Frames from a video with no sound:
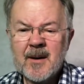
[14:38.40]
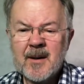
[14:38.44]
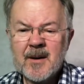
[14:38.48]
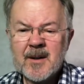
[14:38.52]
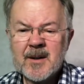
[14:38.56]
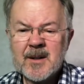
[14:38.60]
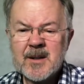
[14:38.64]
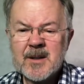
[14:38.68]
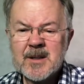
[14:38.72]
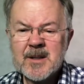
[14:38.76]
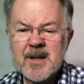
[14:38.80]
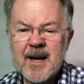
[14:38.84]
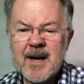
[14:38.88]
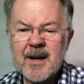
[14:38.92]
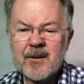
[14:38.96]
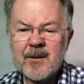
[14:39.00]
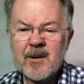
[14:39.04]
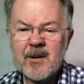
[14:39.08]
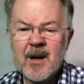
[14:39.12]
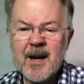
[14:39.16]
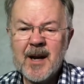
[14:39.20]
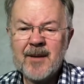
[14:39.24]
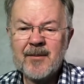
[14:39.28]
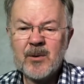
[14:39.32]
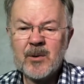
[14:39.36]
sound
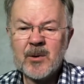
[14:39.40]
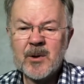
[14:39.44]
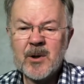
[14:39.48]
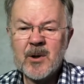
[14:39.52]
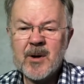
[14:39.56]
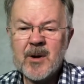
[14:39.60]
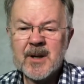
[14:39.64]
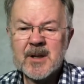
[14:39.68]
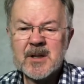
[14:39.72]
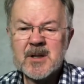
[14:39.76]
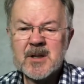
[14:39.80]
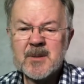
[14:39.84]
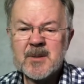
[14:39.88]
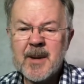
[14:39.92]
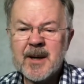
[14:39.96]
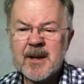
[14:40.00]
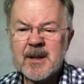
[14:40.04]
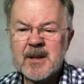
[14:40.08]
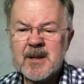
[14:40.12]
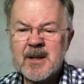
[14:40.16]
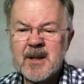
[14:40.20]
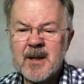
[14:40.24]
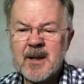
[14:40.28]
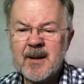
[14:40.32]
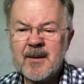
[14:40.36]
level you're
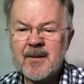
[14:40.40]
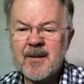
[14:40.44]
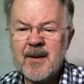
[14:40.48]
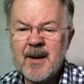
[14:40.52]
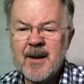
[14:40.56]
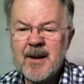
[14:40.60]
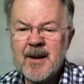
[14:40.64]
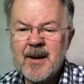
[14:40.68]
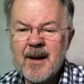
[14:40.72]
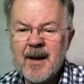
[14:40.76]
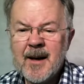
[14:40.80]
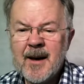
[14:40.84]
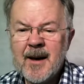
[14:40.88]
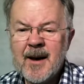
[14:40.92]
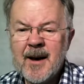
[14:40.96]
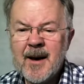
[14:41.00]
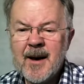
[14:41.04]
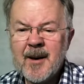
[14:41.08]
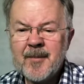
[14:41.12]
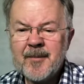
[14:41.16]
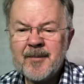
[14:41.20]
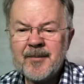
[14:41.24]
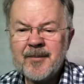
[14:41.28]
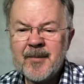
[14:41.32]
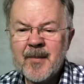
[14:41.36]
expecting.
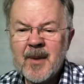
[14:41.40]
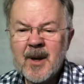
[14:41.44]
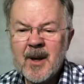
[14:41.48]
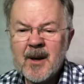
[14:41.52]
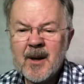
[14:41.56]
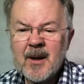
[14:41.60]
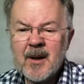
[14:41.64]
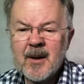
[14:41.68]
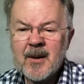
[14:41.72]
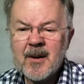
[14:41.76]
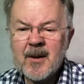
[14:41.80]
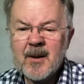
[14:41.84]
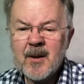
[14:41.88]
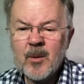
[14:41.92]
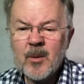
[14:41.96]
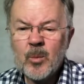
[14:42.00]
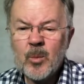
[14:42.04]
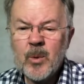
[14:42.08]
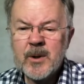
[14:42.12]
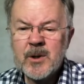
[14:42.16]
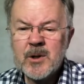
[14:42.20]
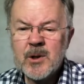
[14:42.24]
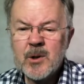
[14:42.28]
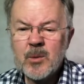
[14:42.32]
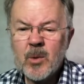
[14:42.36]

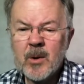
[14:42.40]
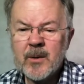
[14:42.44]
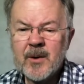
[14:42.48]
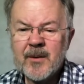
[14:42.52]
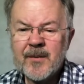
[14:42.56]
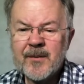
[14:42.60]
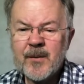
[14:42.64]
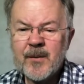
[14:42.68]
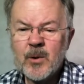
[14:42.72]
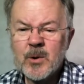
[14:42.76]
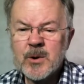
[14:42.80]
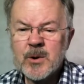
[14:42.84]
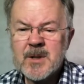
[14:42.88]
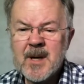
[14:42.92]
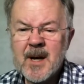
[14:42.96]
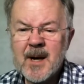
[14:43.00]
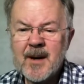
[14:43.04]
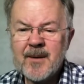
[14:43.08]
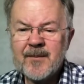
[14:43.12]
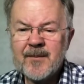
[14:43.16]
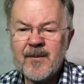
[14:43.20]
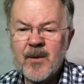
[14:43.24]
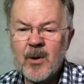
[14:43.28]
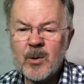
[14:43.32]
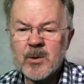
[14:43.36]
We do want the
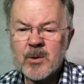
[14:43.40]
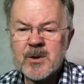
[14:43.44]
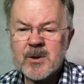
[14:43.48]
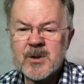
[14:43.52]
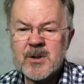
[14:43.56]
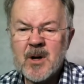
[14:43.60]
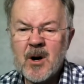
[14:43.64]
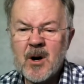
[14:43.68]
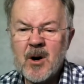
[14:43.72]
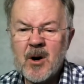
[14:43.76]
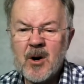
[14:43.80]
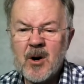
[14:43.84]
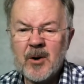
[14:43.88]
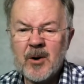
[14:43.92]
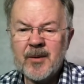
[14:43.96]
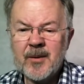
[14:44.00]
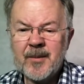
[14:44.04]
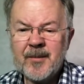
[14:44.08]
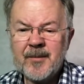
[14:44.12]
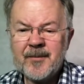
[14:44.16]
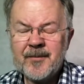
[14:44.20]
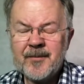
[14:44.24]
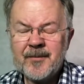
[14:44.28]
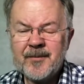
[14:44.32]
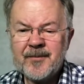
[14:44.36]
48 volts on,
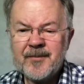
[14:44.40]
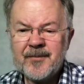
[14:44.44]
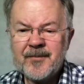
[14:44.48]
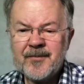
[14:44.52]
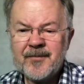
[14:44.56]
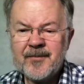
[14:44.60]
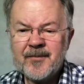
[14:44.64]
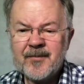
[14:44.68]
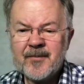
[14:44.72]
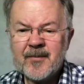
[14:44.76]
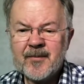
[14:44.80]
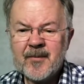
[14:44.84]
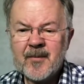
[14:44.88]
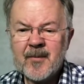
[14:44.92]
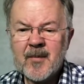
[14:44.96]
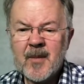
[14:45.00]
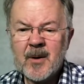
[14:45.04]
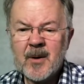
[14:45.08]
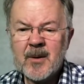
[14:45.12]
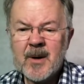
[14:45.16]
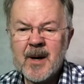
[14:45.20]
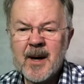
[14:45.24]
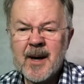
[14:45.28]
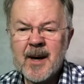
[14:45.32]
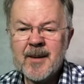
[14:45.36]

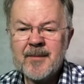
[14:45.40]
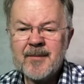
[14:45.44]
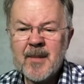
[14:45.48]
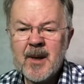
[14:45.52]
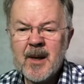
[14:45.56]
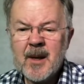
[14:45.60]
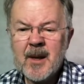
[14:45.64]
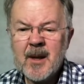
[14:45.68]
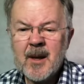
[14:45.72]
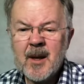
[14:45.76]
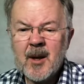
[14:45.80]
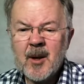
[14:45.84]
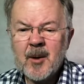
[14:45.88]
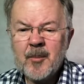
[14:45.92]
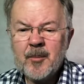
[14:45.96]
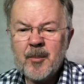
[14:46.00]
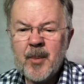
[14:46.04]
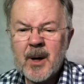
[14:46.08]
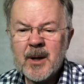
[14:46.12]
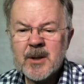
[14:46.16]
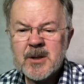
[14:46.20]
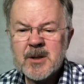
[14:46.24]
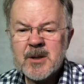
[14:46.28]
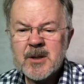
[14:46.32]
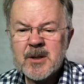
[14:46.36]
okay? But